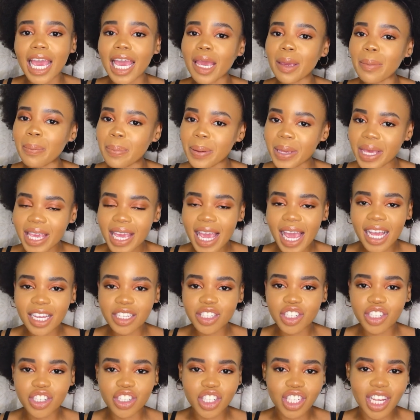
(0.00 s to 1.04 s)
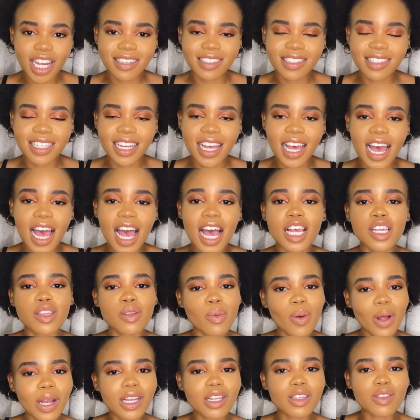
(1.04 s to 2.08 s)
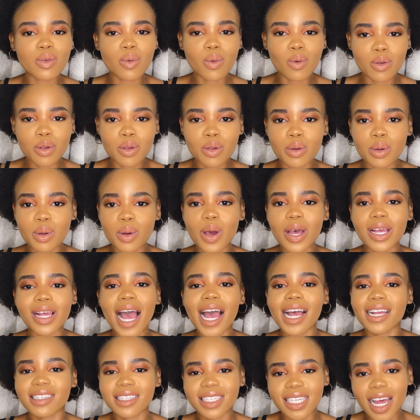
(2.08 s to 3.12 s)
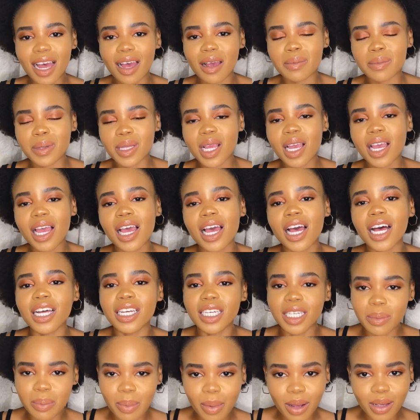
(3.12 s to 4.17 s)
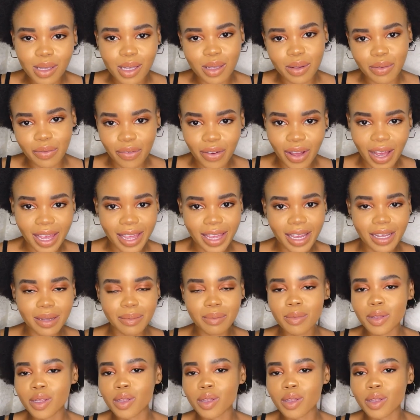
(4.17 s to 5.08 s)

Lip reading: a pH adjuster, as well as also at times an emulsifier.